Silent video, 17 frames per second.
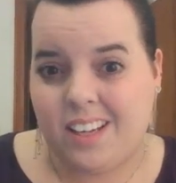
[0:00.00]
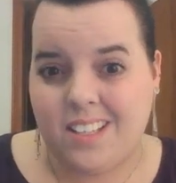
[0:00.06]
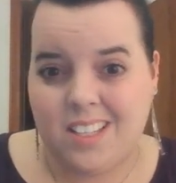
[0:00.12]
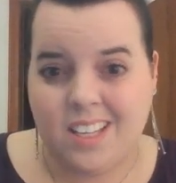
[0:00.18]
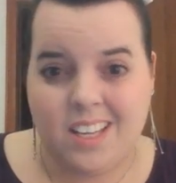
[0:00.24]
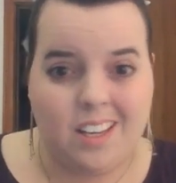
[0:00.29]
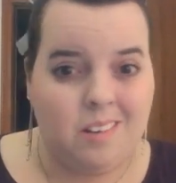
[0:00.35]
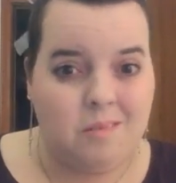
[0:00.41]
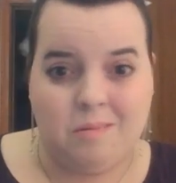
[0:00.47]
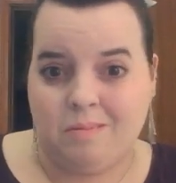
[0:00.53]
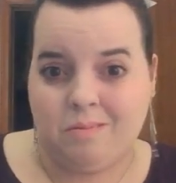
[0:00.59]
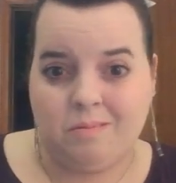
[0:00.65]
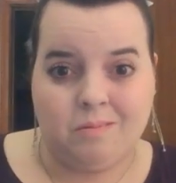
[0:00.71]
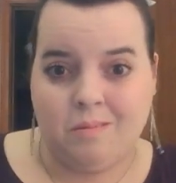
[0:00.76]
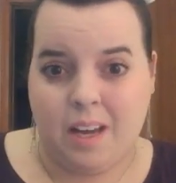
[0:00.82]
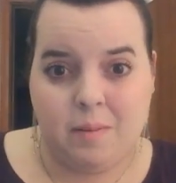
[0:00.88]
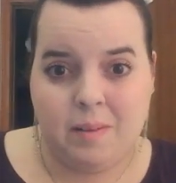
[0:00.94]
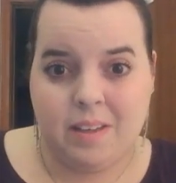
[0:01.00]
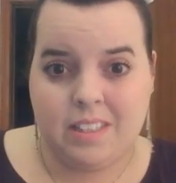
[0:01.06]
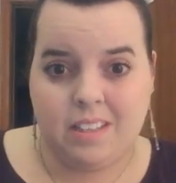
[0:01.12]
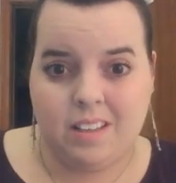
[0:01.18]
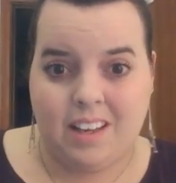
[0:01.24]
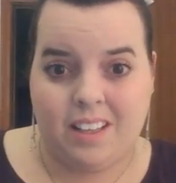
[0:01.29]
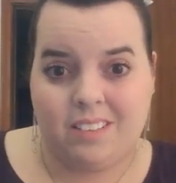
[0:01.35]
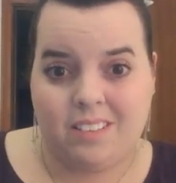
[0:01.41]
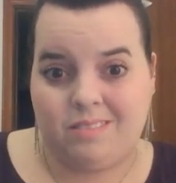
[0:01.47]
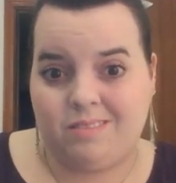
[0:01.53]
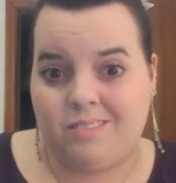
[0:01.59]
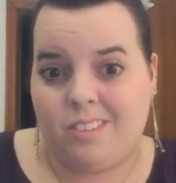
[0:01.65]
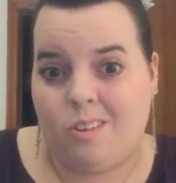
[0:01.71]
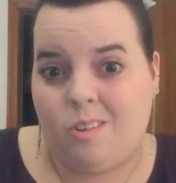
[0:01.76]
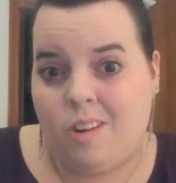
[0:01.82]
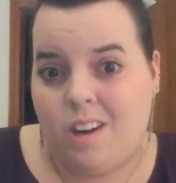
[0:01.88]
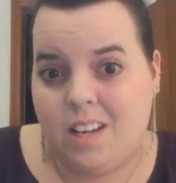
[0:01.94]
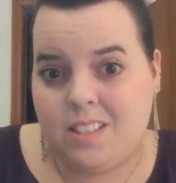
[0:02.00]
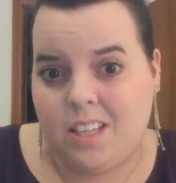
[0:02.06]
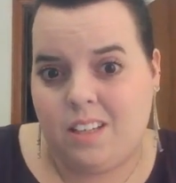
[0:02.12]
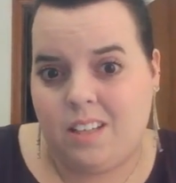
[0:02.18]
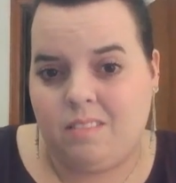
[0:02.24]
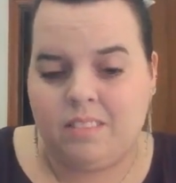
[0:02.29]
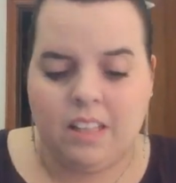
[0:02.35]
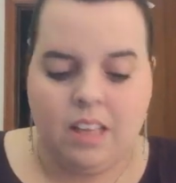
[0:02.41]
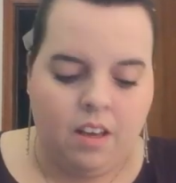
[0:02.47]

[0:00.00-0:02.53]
I say, why wait till night? Go crazy.